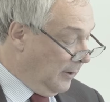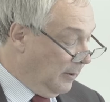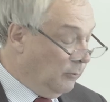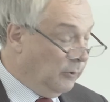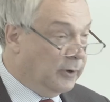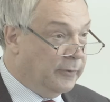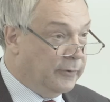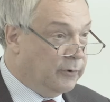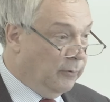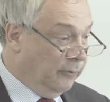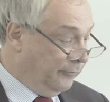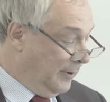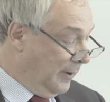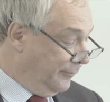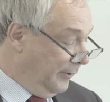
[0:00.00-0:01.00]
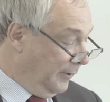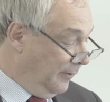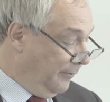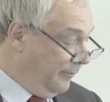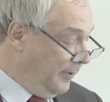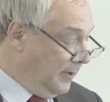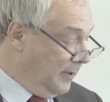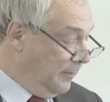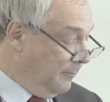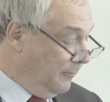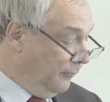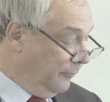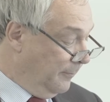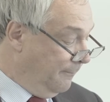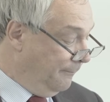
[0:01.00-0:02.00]
and it will look at the cross-cutting
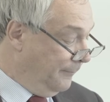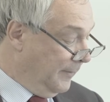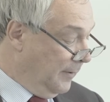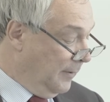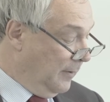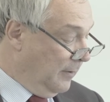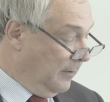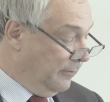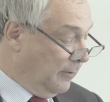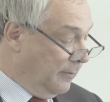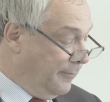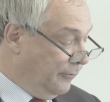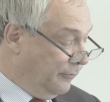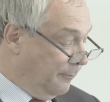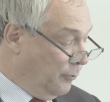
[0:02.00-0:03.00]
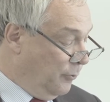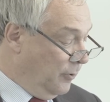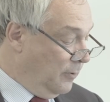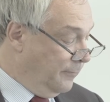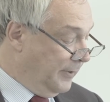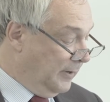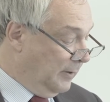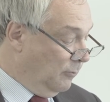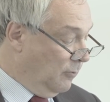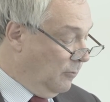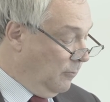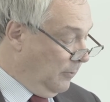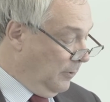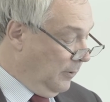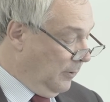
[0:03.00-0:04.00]
themes. So if it's approved, then it
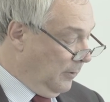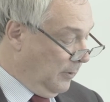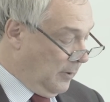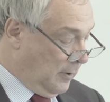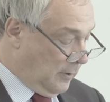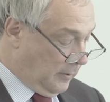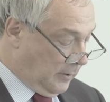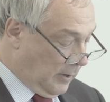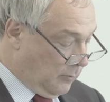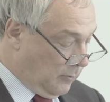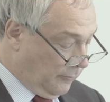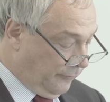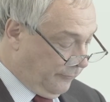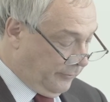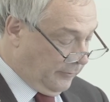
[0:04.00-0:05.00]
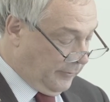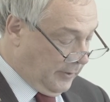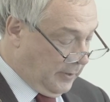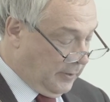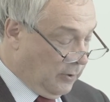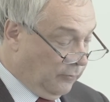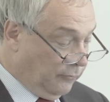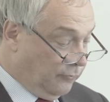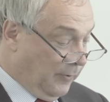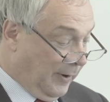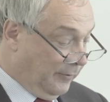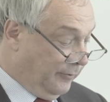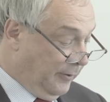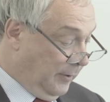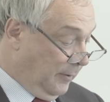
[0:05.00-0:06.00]
will uh, go on to the
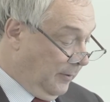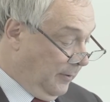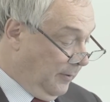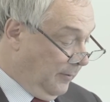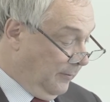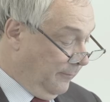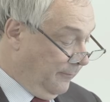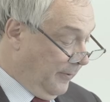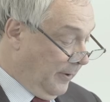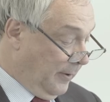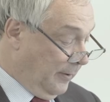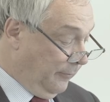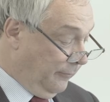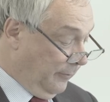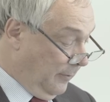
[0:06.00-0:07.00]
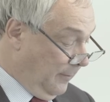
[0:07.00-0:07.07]
contracting phase.